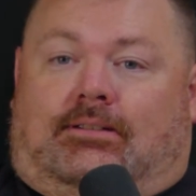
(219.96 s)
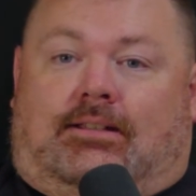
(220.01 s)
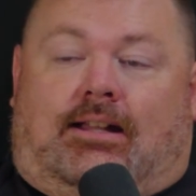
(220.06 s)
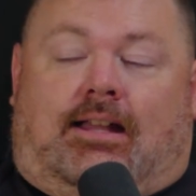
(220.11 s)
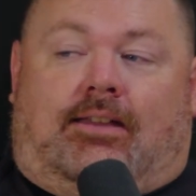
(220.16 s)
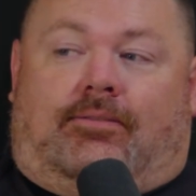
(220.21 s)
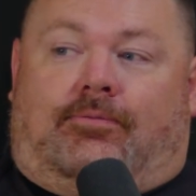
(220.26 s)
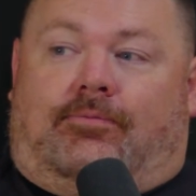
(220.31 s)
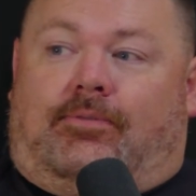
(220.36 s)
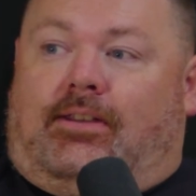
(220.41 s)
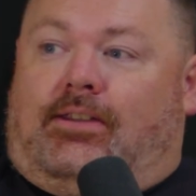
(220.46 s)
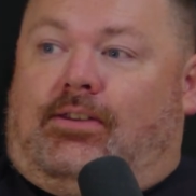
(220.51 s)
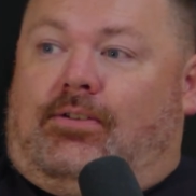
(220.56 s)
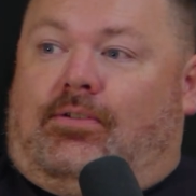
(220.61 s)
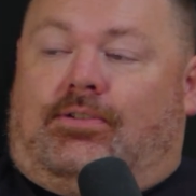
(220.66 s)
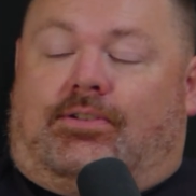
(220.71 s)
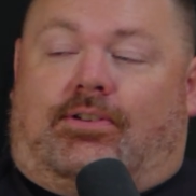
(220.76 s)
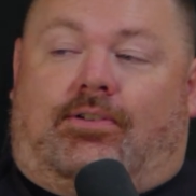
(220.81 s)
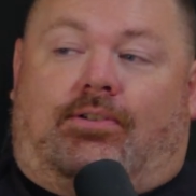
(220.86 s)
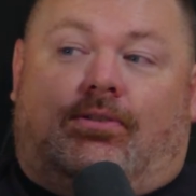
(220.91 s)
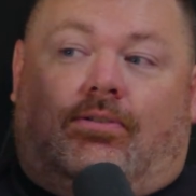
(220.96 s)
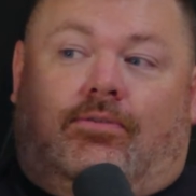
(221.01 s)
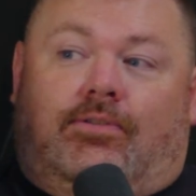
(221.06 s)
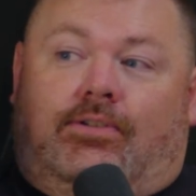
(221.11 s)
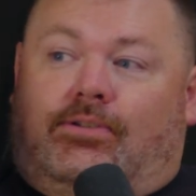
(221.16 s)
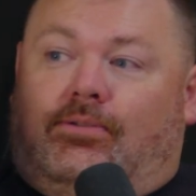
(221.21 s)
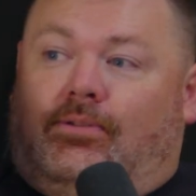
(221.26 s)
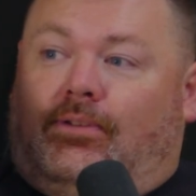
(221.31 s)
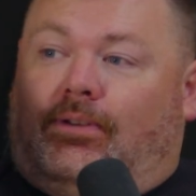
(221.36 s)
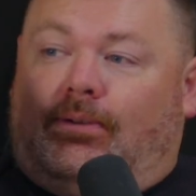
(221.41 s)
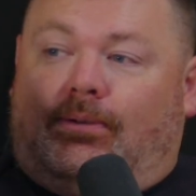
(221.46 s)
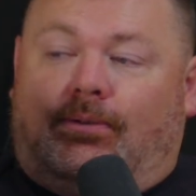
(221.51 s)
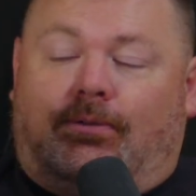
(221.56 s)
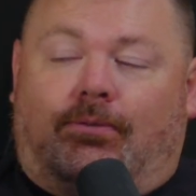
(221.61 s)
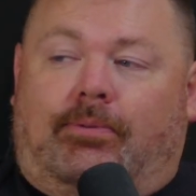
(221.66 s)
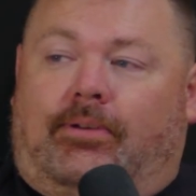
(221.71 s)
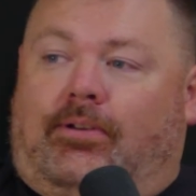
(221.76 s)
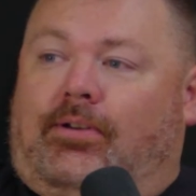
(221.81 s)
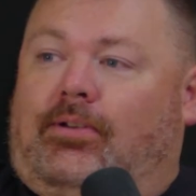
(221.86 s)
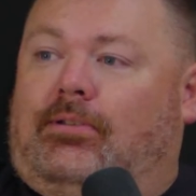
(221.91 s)
I have videos all over
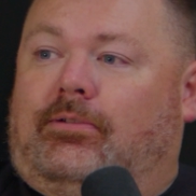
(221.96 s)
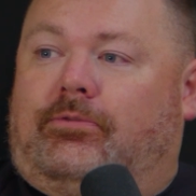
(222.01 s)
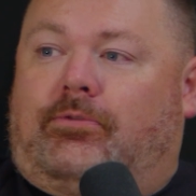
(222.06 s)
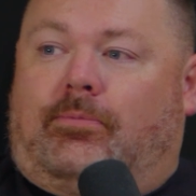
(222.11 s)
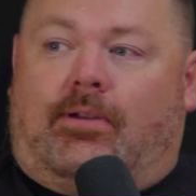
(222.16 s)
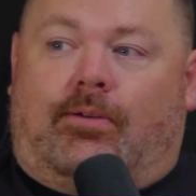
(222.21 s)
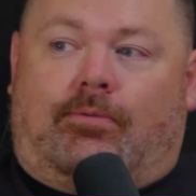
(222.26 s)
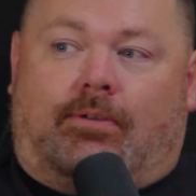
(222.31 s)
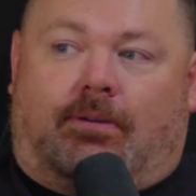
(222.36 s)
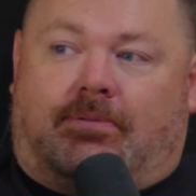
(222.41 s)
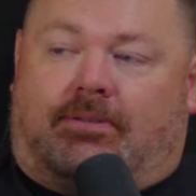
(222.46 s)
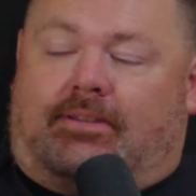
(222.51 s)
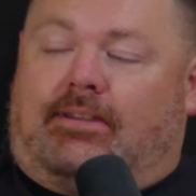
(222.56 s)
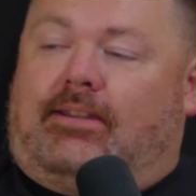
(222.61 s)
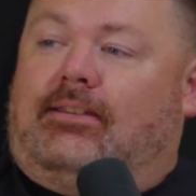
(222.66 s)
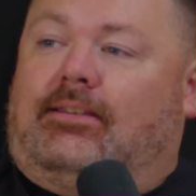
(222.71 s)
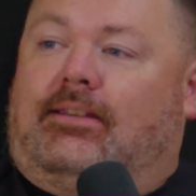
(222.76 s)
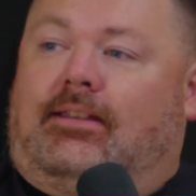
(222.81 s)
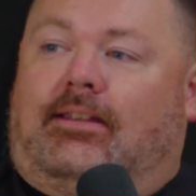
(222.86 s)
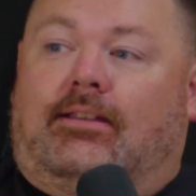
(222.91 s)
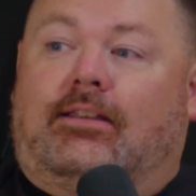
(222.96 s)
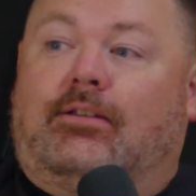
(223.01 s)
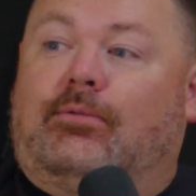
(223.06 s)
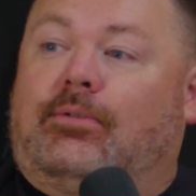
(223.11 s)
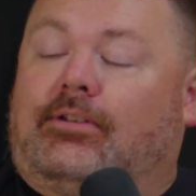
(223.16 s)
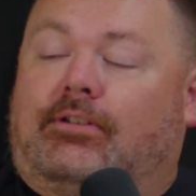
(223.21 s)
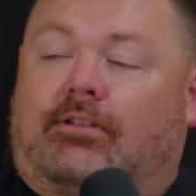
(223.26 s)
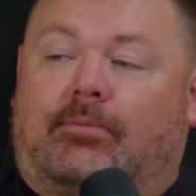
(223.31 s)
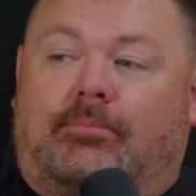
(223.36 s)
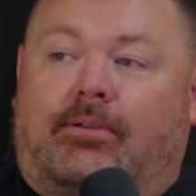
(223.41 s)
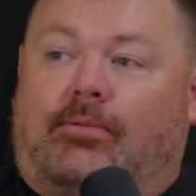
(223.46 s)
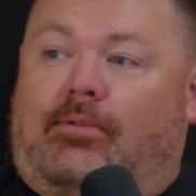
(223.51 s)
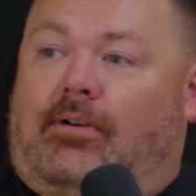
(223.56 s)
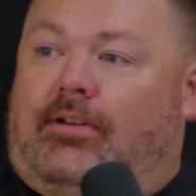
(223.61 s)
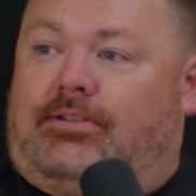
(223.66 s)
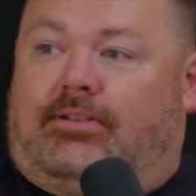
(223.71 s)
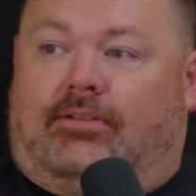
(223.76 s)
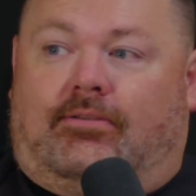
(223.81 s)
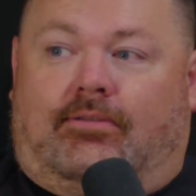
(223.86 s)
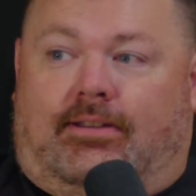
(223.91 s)
YouTube and all over my website that anyone could be
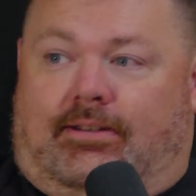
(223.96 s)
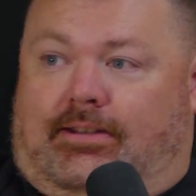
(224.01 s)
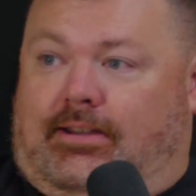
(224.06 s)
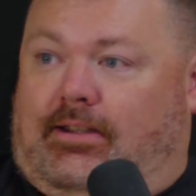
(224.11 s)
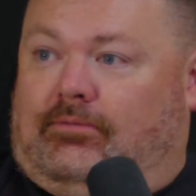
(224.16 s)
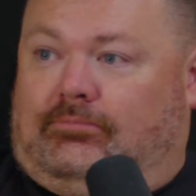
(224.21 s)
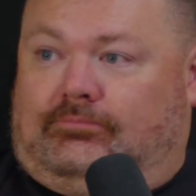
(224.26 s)
watching right now.